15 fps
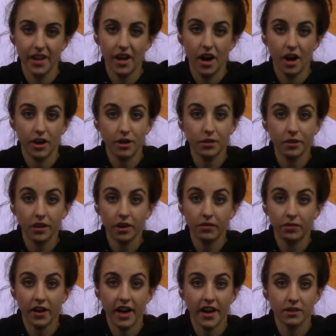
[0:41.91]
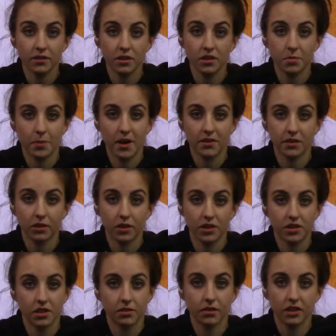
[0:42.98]
Are you looking for answers about the
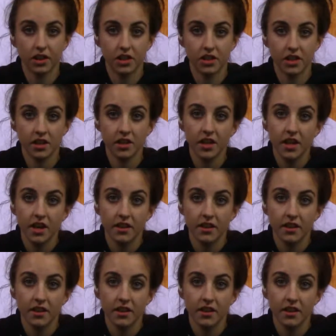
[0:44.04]
Christian religion?